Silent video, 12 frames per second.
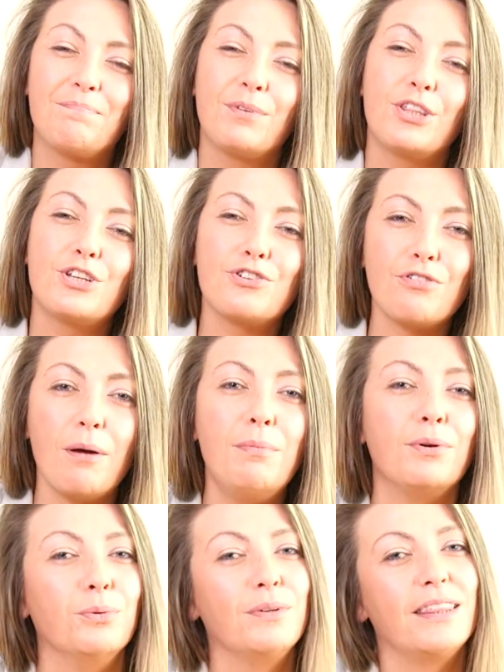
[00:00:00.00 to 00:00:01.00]
But the
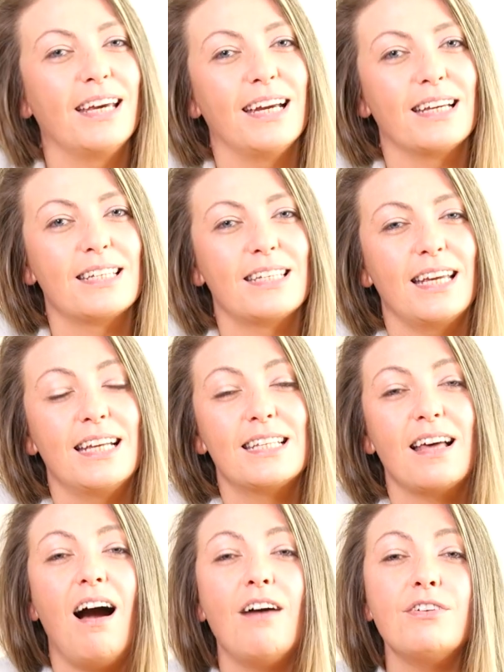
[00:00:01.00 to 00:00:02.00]
trouble with this is
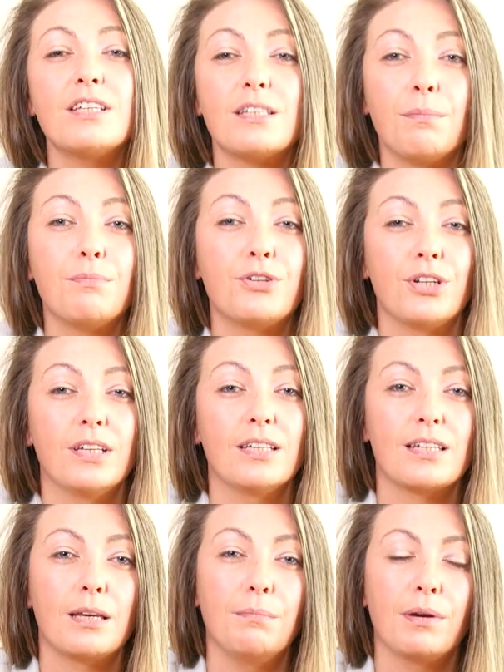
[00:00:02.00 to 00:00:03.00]
that our
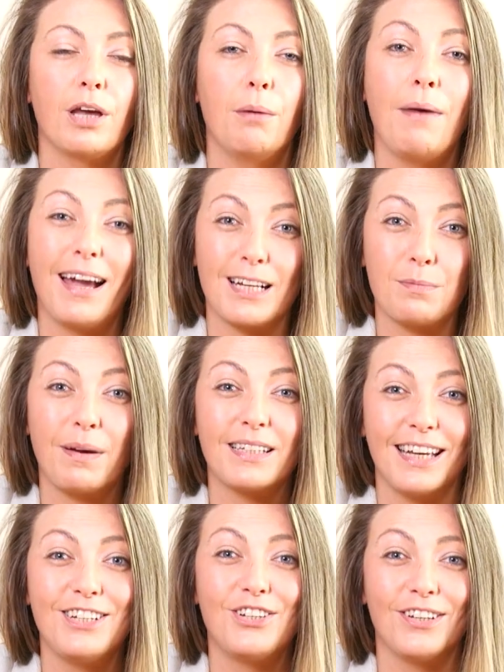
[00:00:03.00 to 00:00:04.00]
assumptions can become
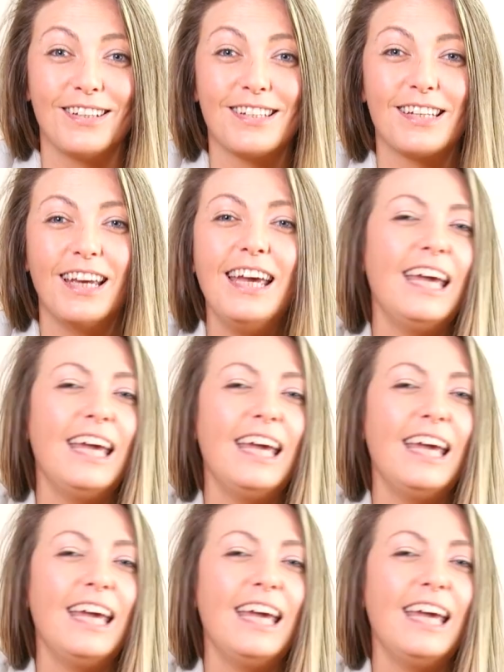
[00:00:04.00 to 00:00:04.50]
expectations.